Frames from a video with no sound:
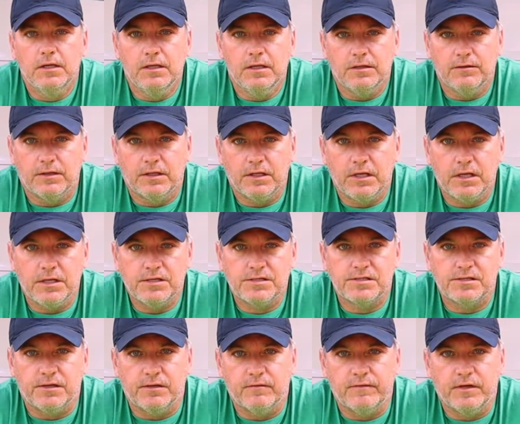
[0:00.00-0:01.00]
in the
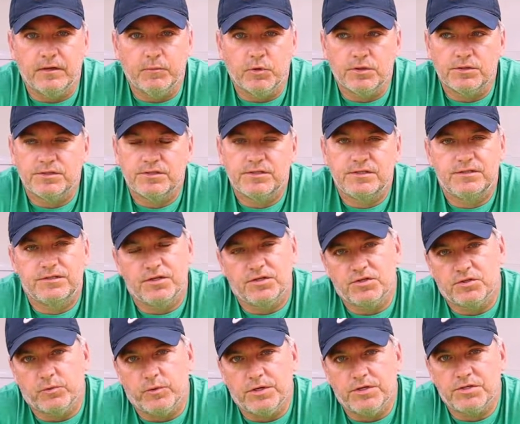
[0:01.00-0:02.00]
case of an emergency
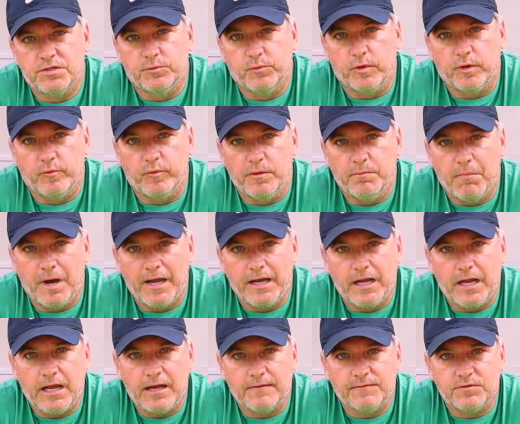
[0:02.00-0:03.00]
situation where we might
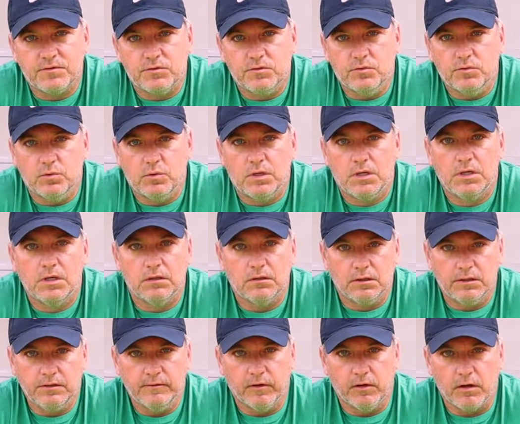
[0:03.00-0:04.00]
have to
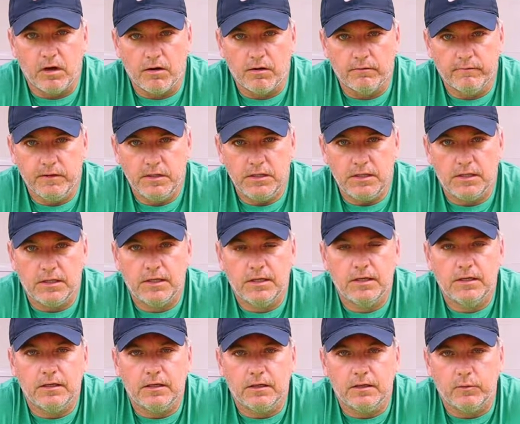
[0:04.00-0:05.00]
leave our RV,
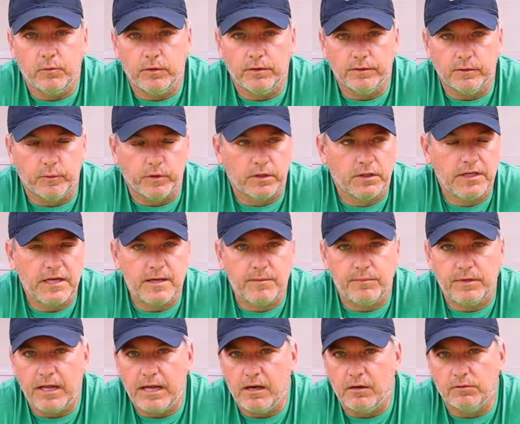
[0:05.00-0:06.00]
whether we're
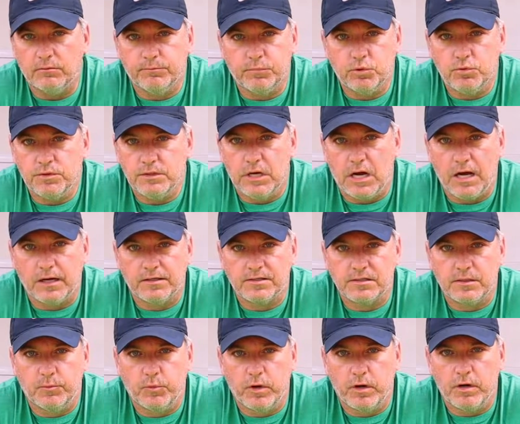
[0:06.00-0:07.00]
camped out, boondocked
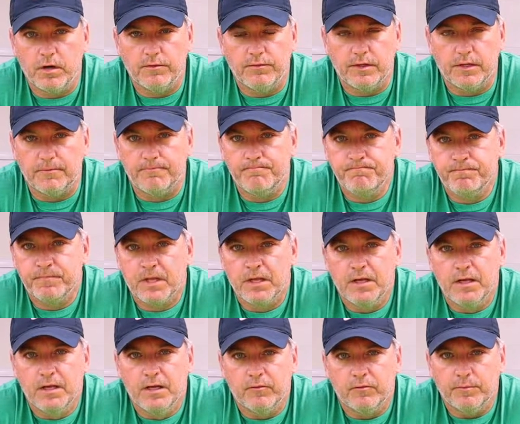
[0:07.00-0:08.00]
somewhere in the
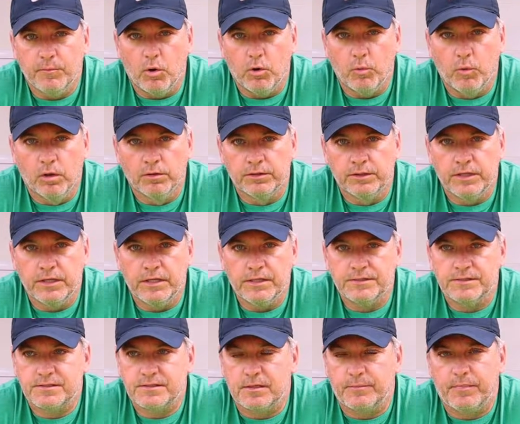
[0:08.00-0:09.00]
remote
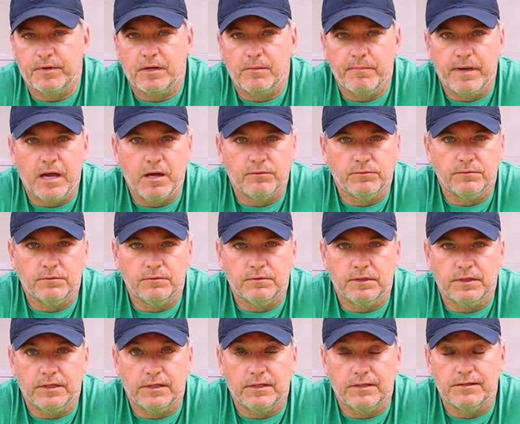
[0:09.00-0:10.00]
wilderness, up on a mountain,
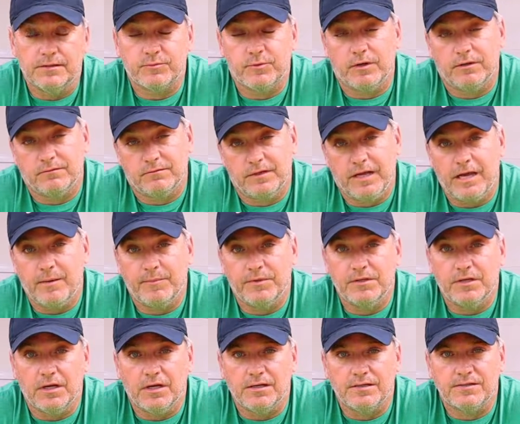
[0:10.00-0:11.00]
is what happened
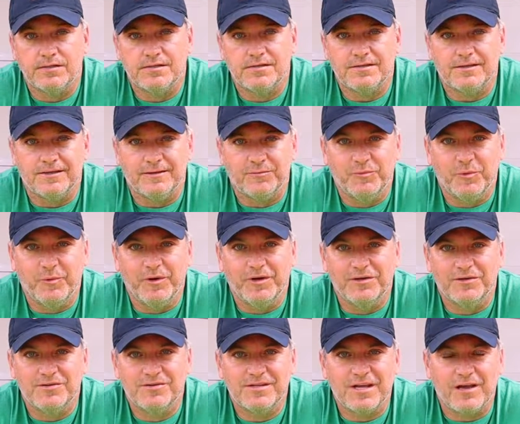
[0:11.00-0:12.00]
to us when we were
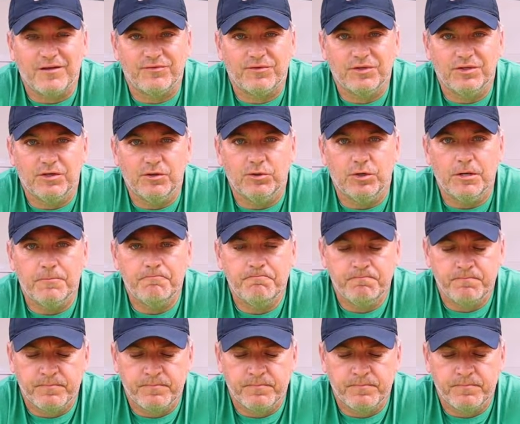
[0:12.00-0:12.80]
in South Dakota.